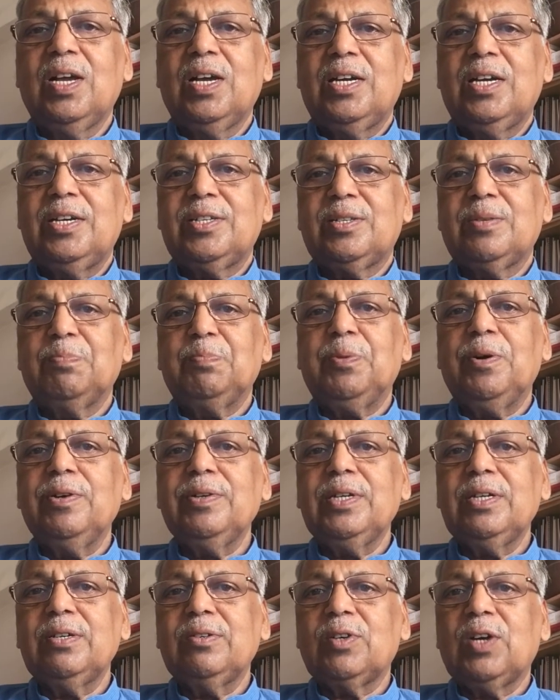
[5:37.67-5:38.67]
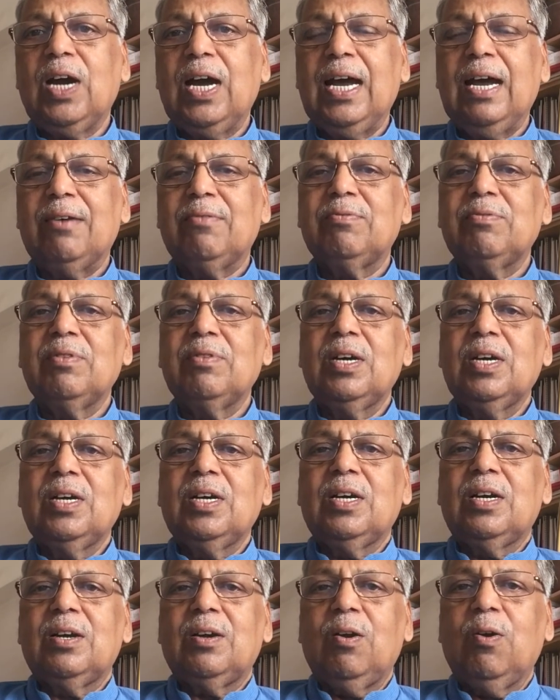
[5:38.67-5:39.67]
It is important to have
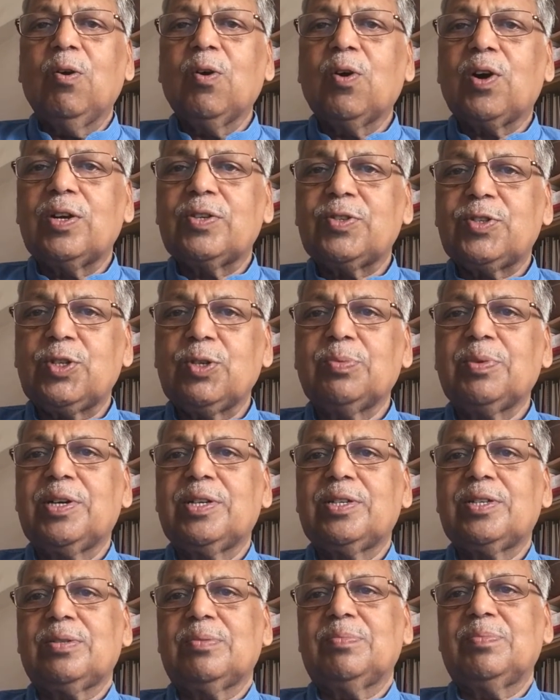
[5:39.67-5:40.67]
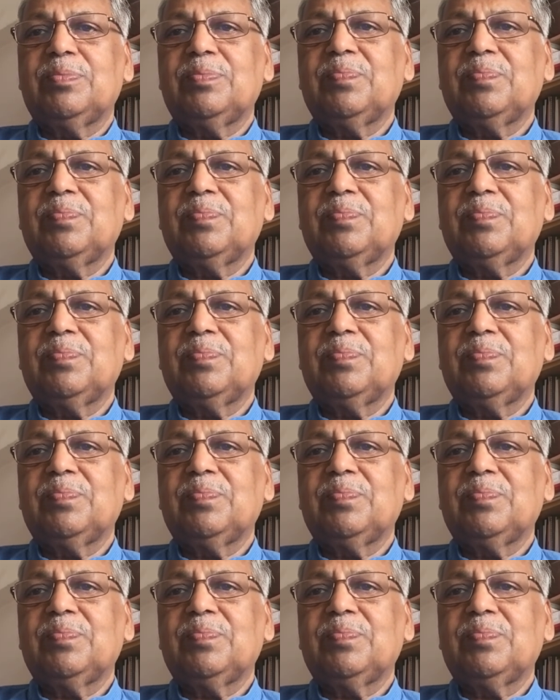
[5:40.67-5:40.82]
low consumerism.